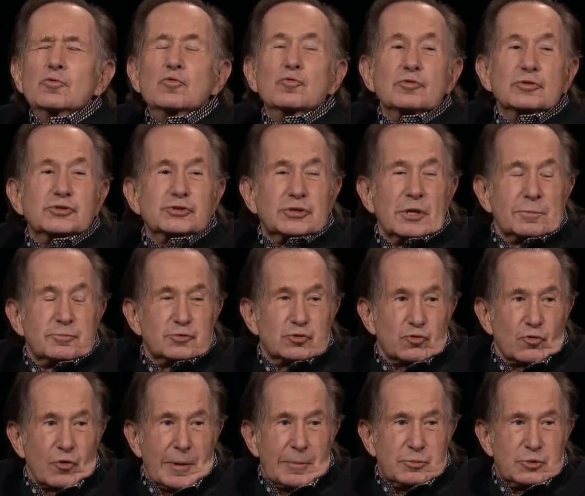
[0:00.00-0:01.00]

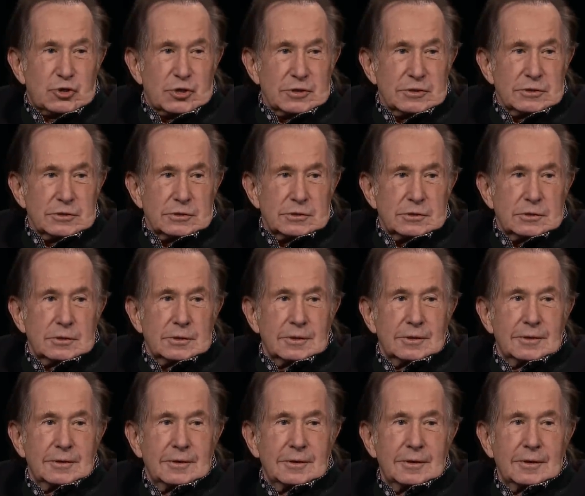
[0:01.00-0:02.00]
subscriptions.
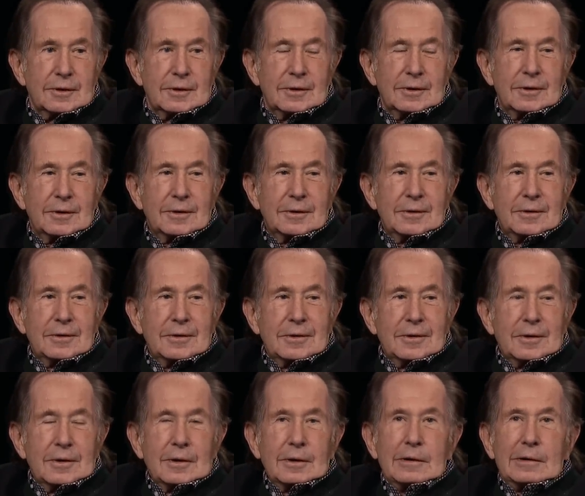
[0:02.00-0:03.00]

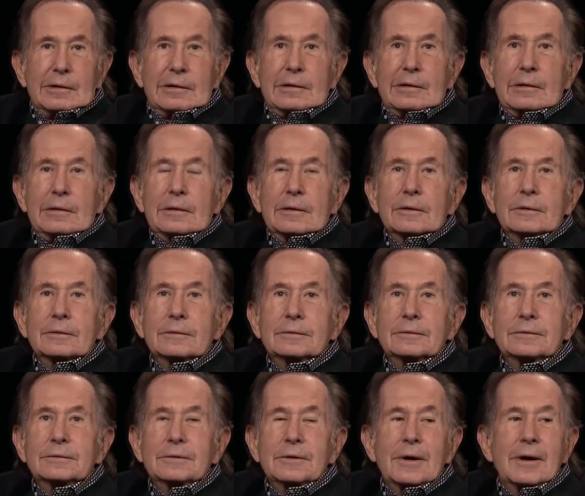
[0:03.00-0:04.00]
Uh,
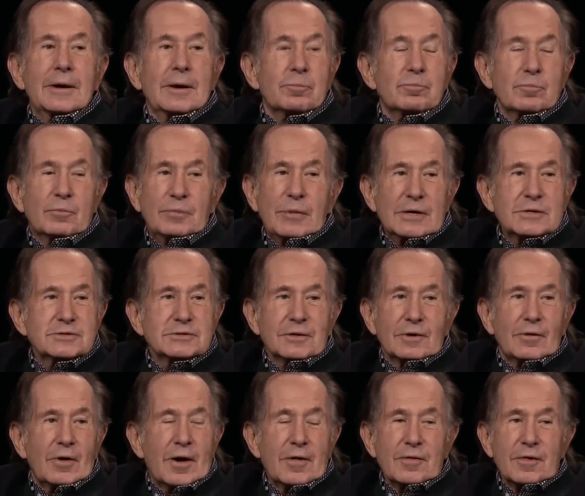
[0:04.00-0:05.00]
and a bunch of
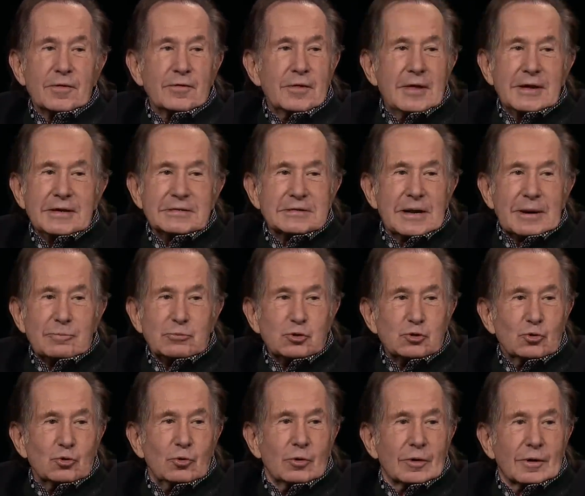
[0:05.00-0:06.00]
other things, I'm
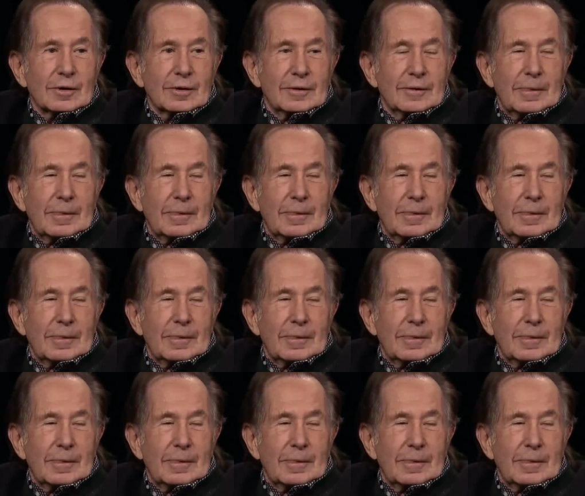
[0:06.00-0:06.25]
sure. Now,